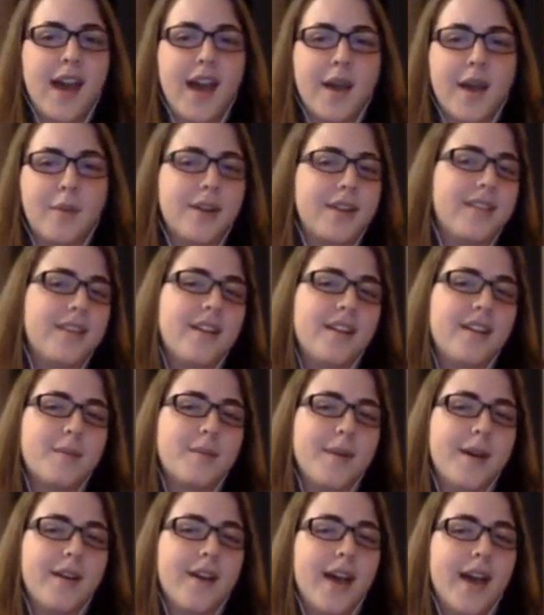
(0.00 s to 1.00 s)
I want to talk
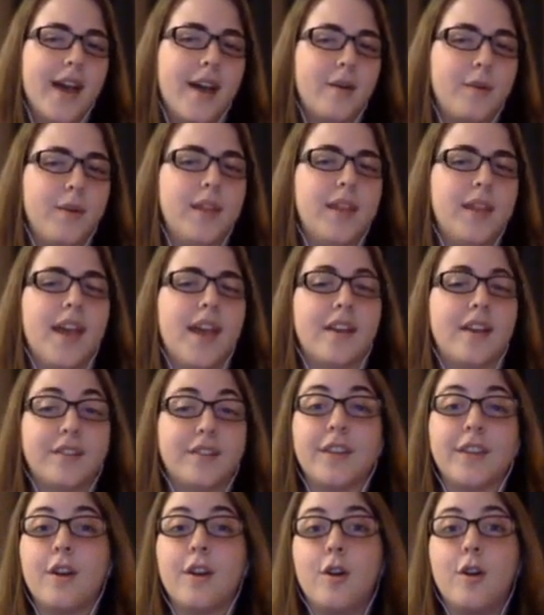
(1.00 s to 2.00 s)
about how we
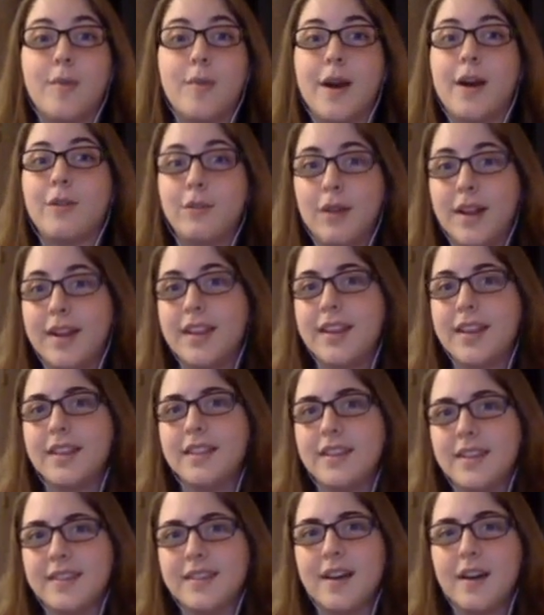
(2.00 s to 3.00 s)
actually go about
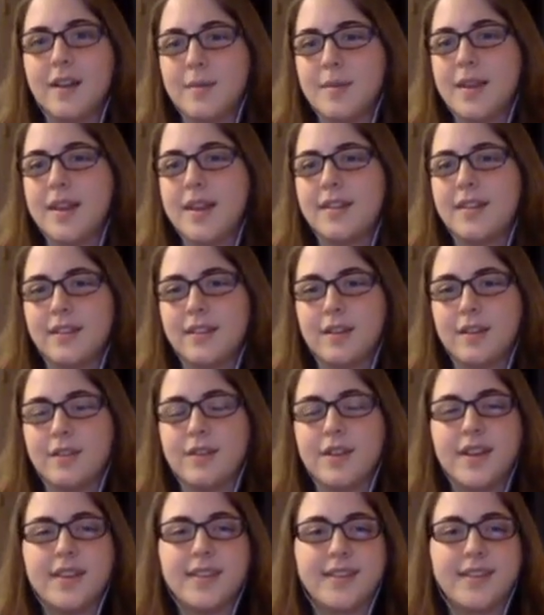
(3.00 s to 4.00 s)
running these automated
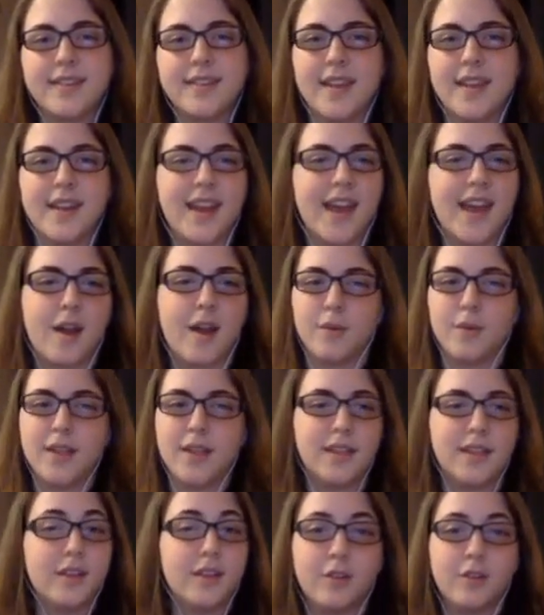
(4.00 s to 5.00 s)
surveys and how
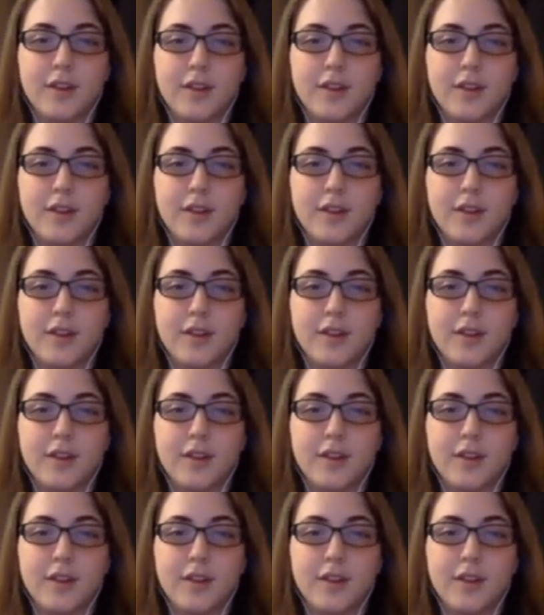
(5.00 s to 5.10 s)
we